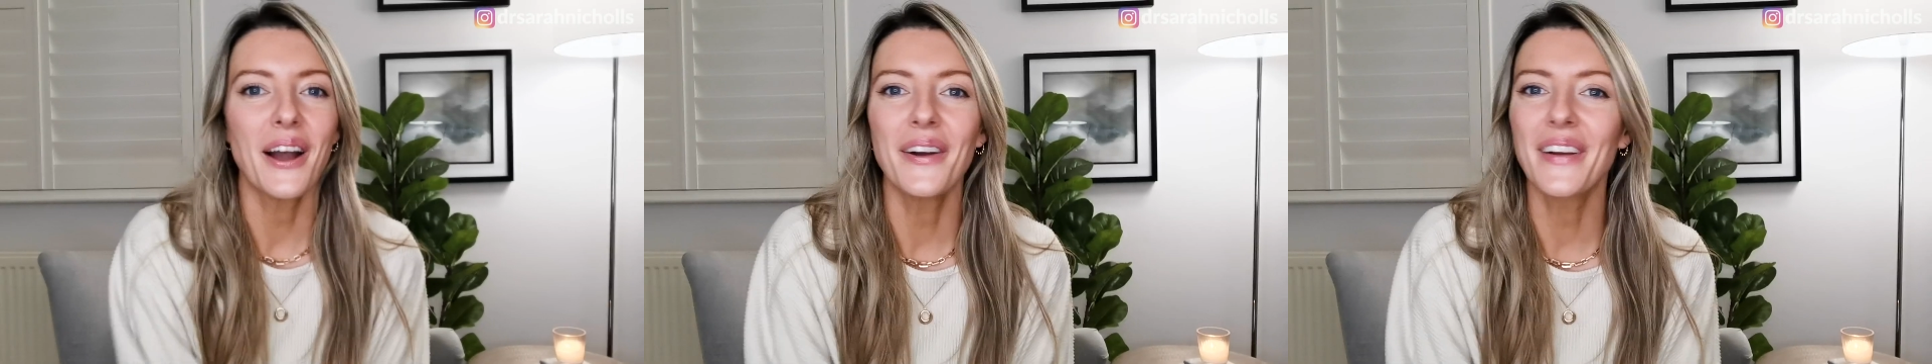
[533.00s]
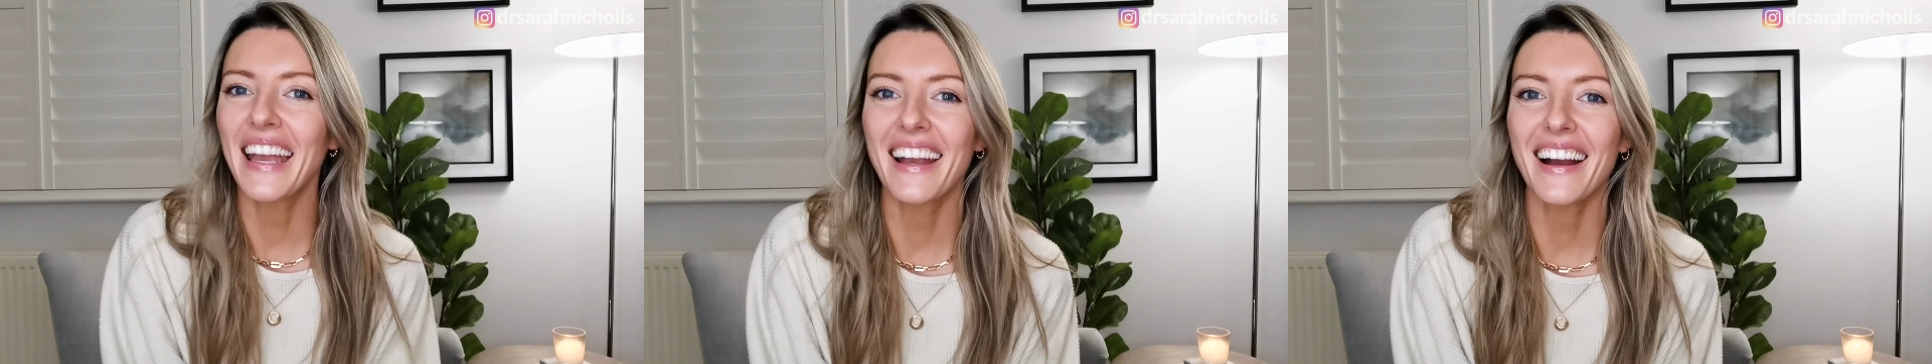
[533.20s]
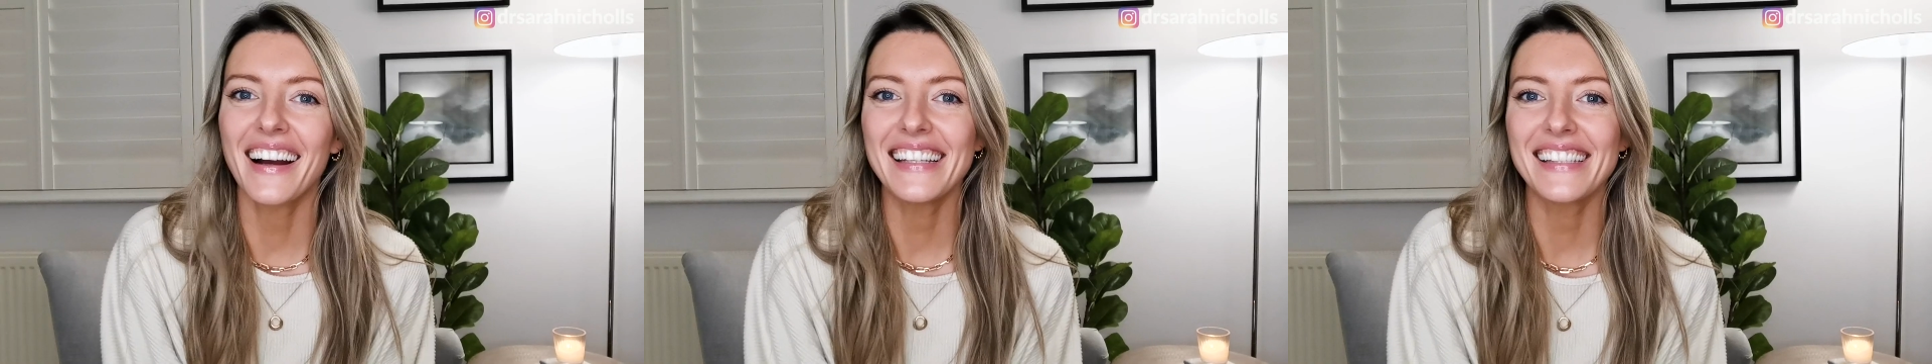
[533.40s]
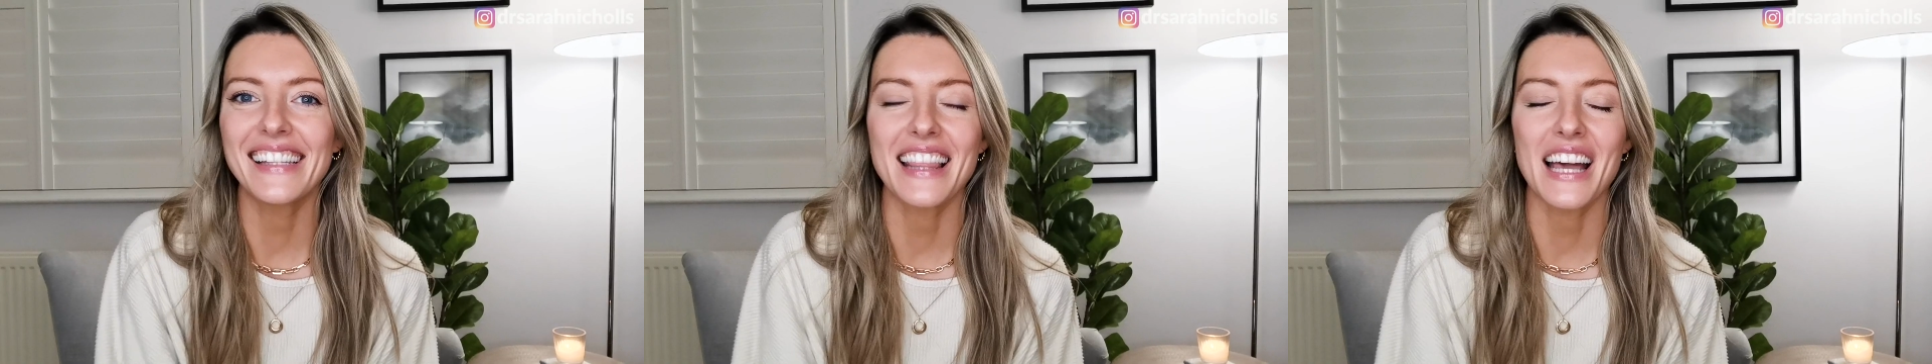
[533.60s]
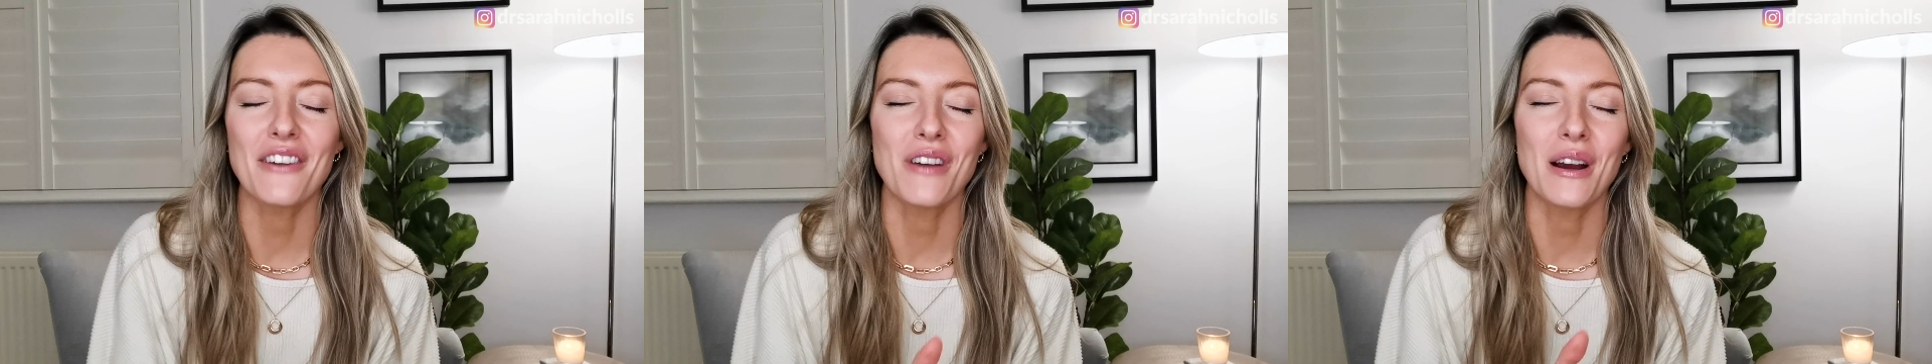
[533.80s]
Okay guys,
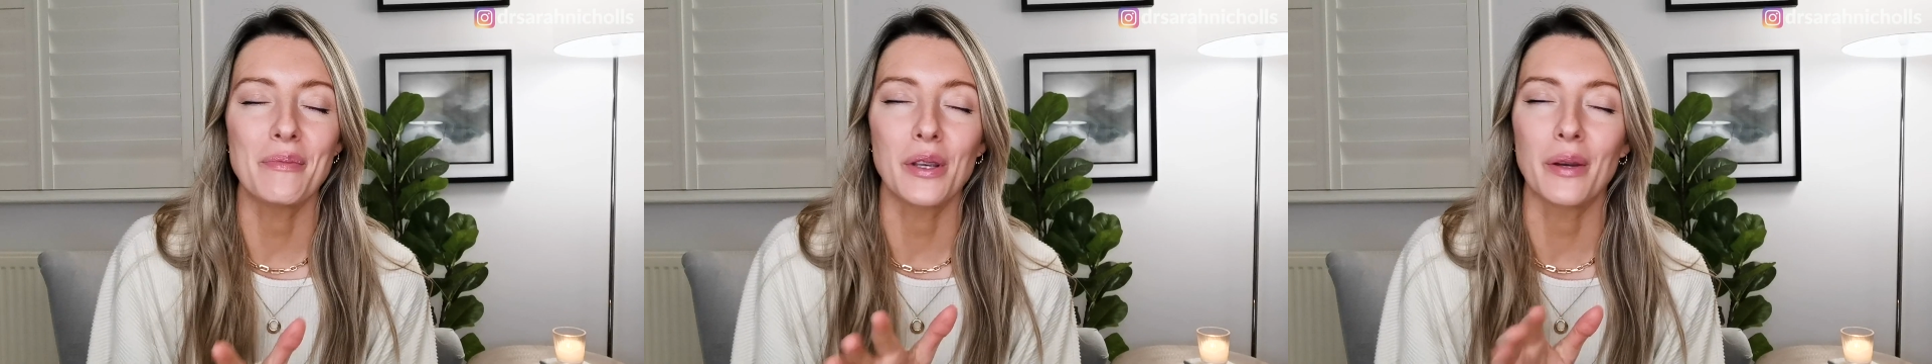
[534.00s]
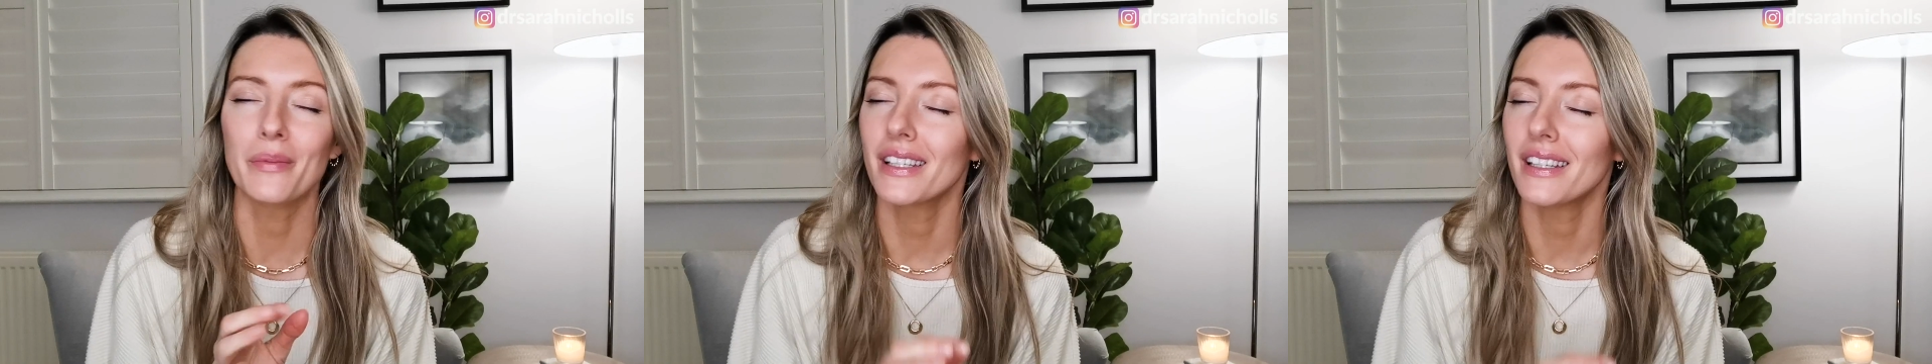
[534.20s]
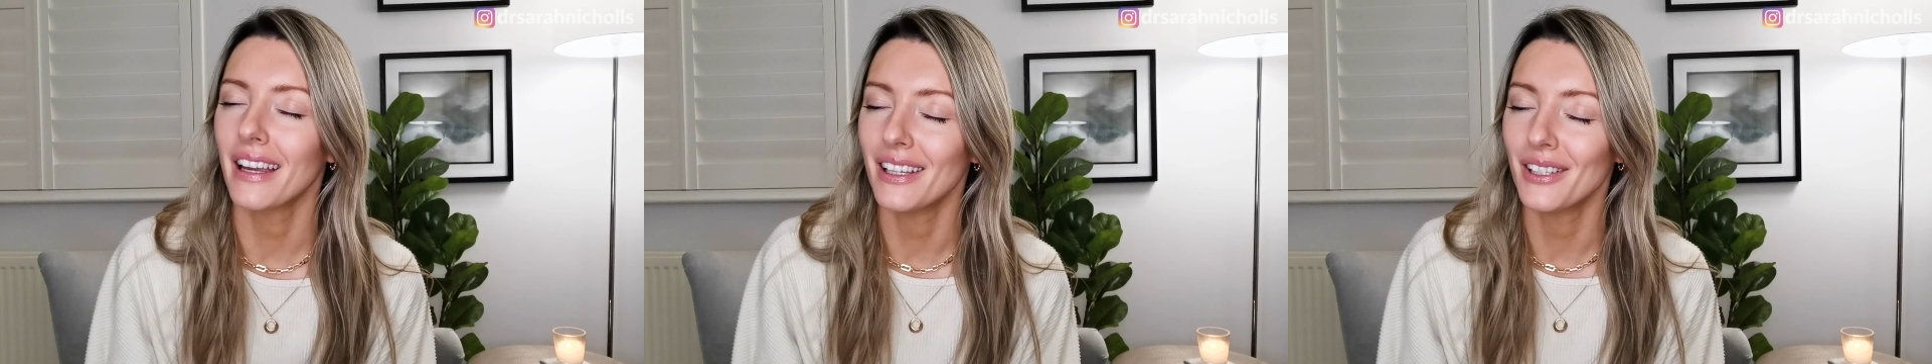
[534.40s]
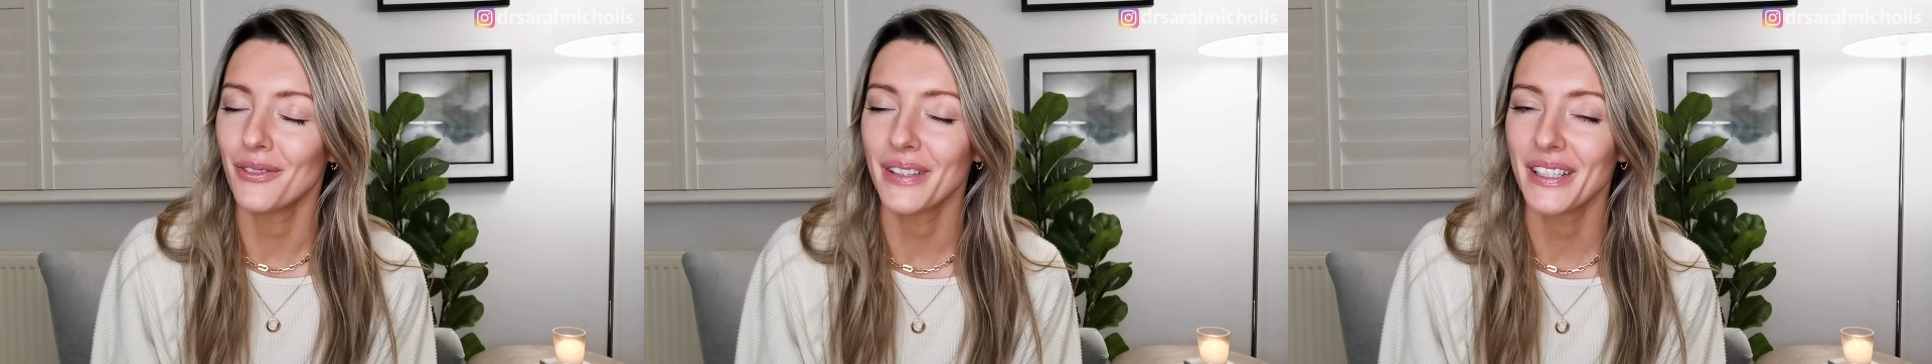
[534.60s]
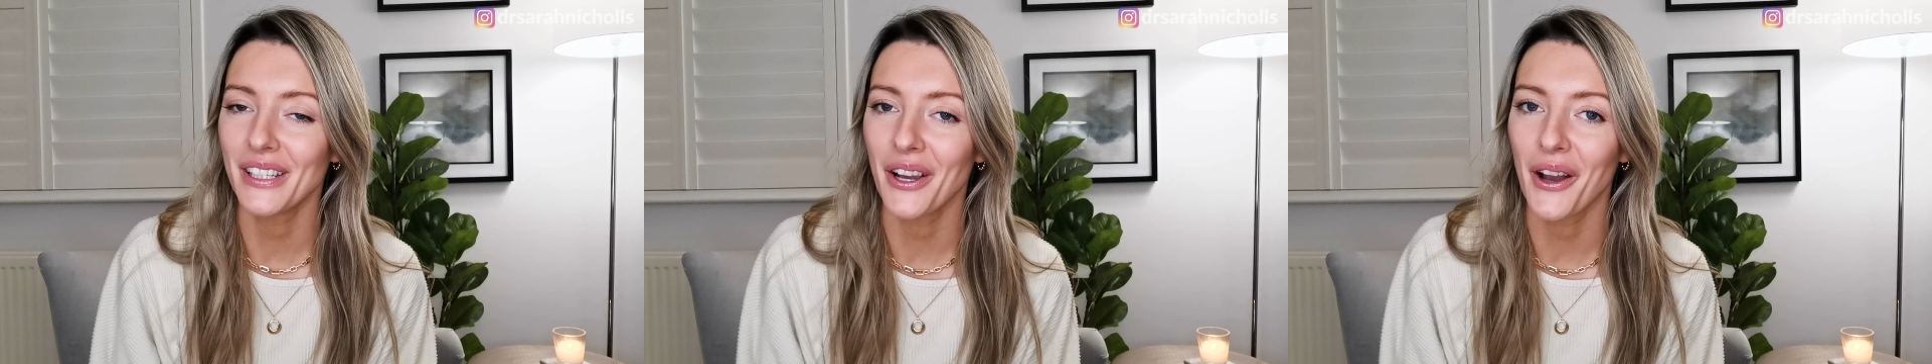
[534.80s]
that wraps up today's
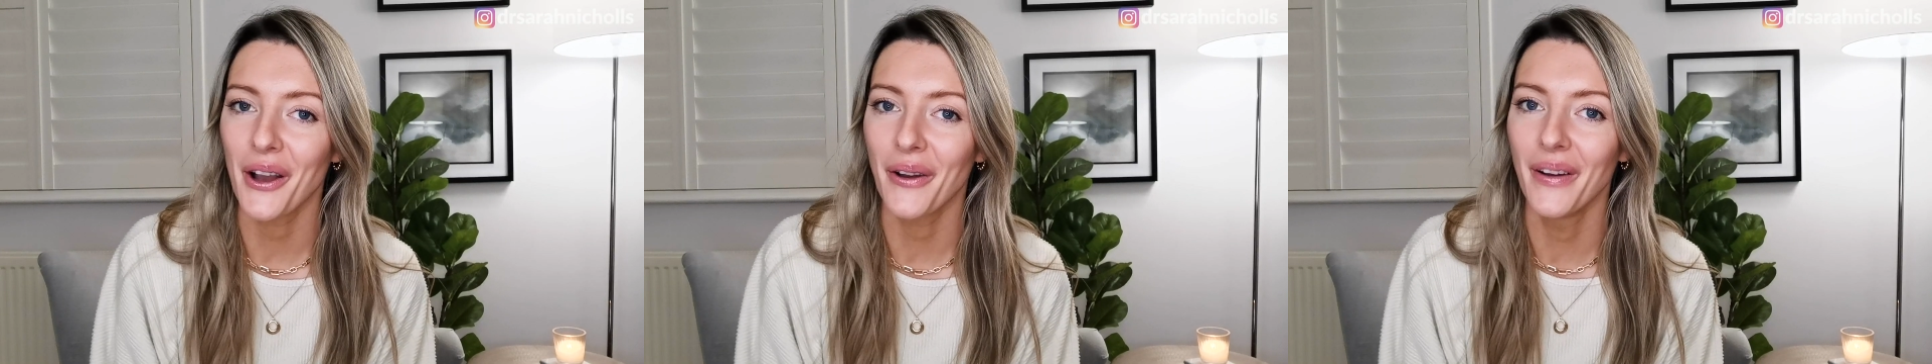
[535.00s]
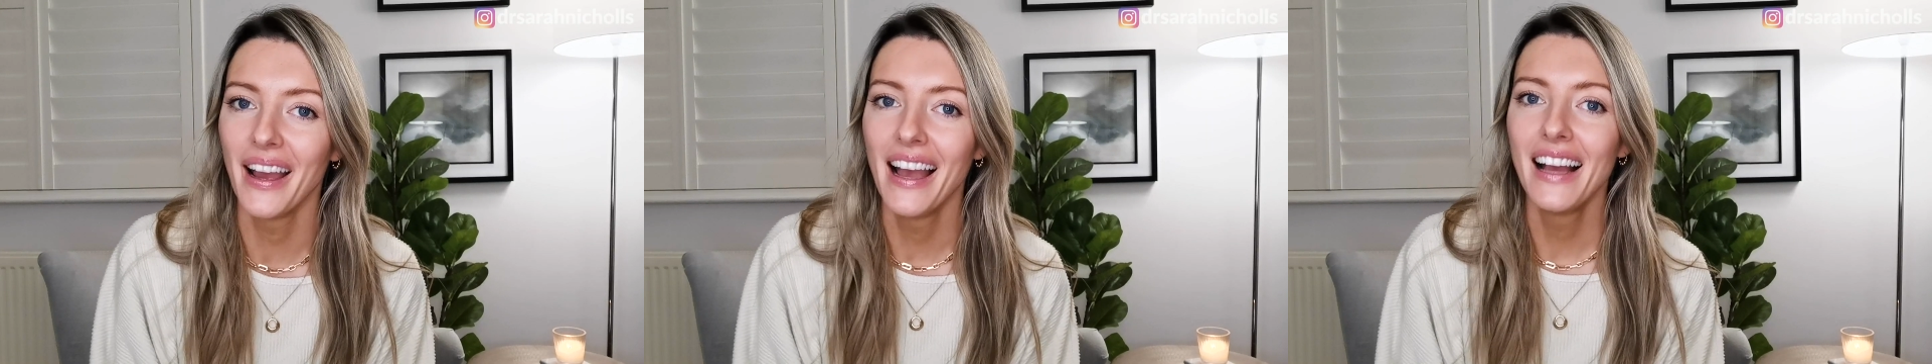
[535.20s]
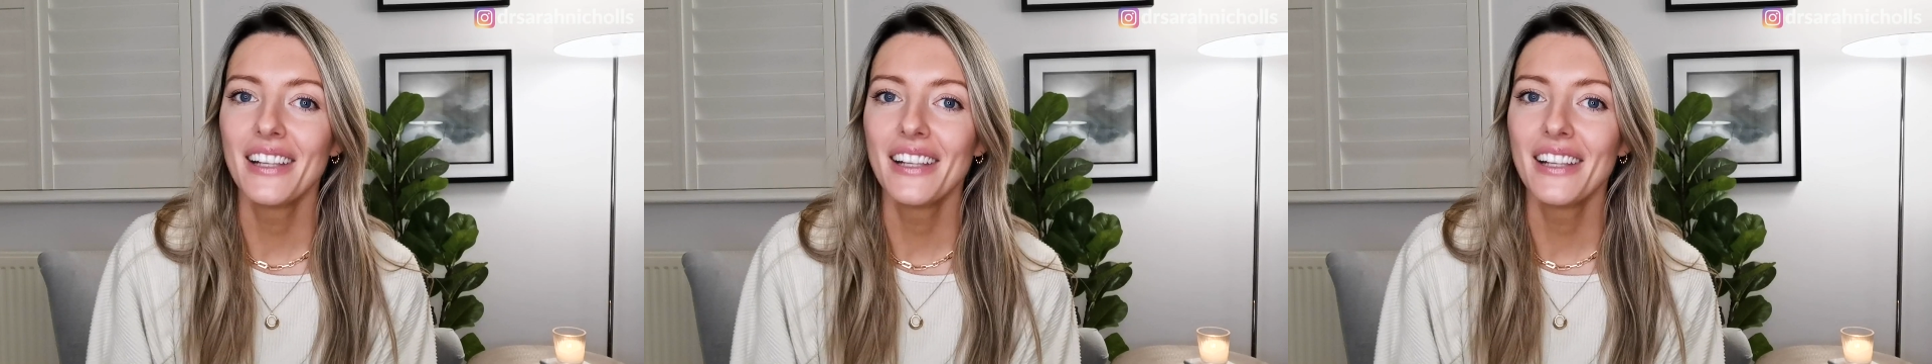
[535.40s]
video.